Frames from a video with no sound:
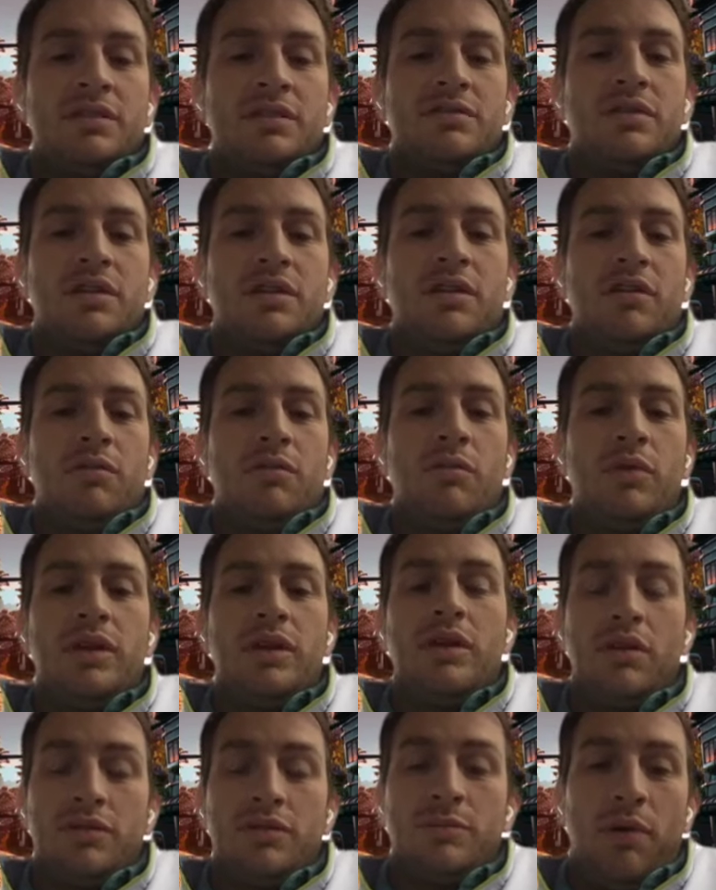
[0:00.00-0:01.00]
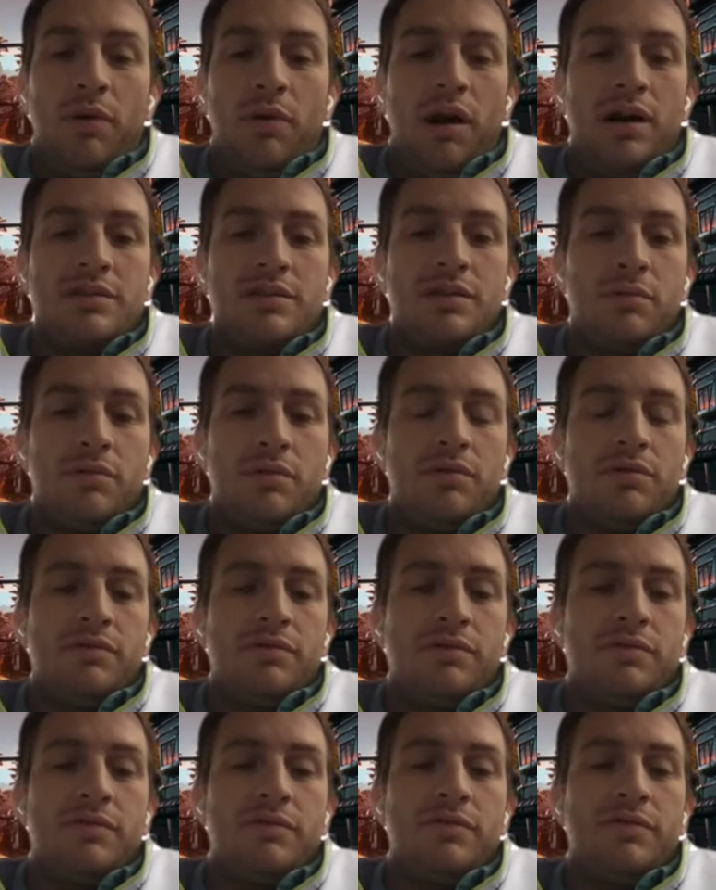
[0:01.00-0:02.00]
So we know it's possible
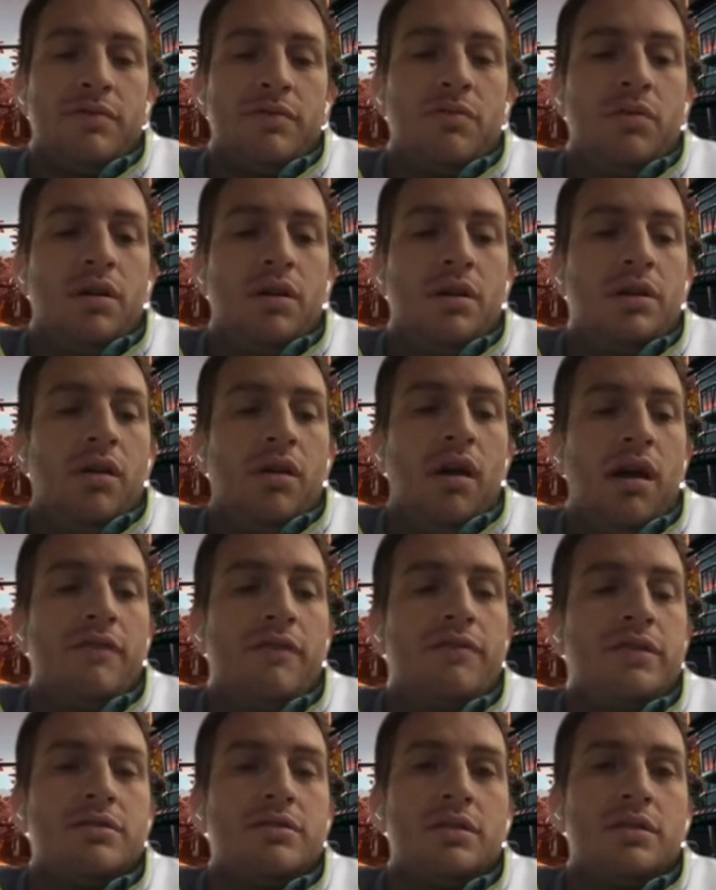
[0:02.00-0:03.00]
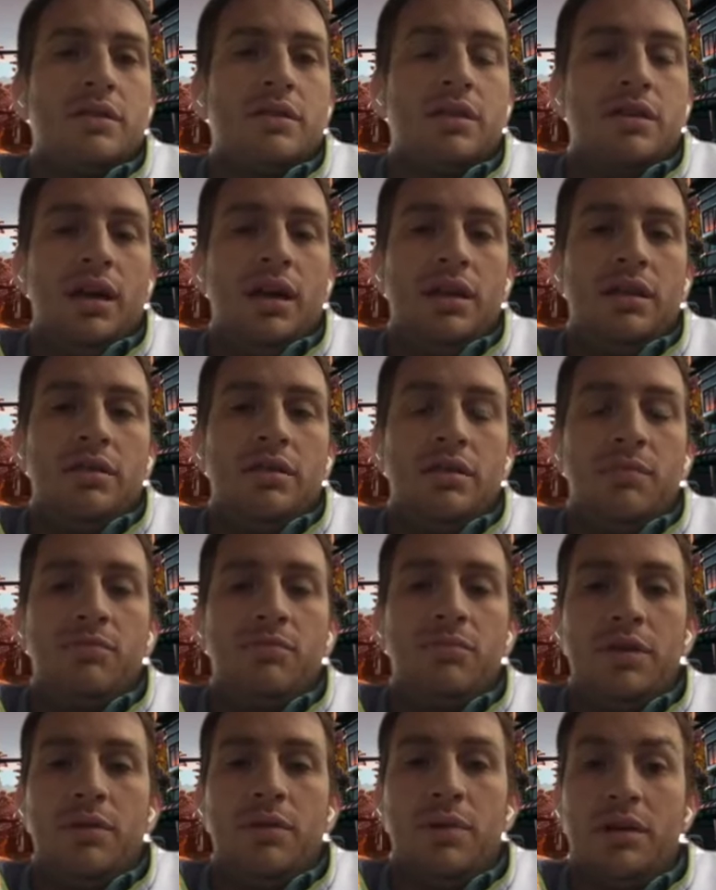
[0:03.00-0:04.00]
for one. Obviously, that the
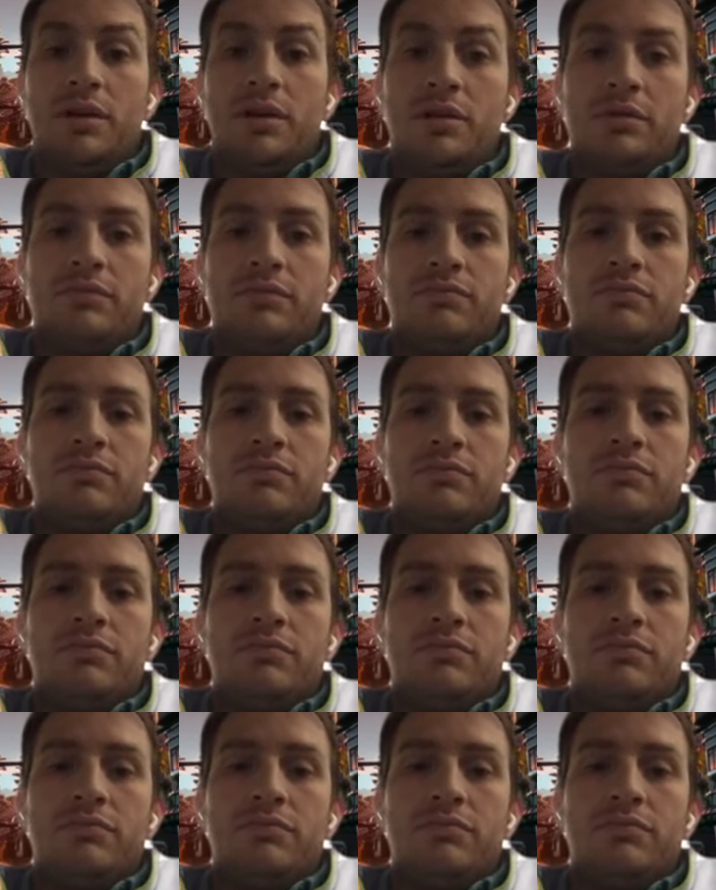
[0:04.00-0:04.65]
the bigger,